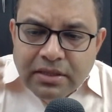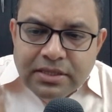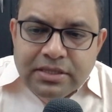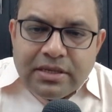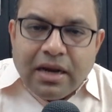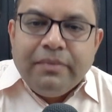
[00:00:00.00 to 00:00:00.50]

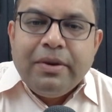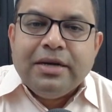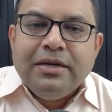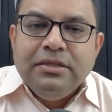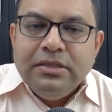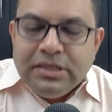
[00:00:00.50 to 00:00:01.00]
Start
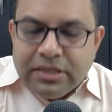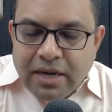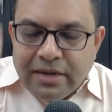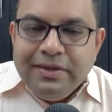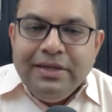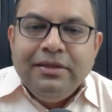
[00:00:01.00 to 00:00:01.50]
practicing,
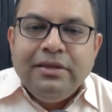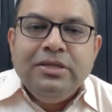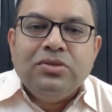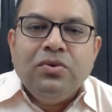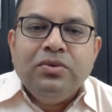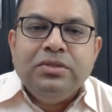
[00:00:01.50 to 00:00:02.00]
start reading the
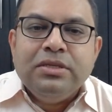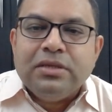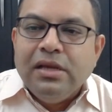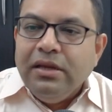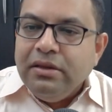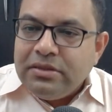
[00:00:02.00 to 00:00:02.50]
discourses,
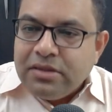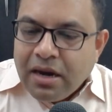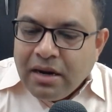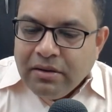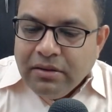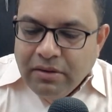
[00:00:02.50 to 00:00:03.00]

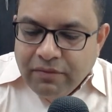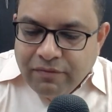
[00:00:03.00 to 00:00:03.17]
start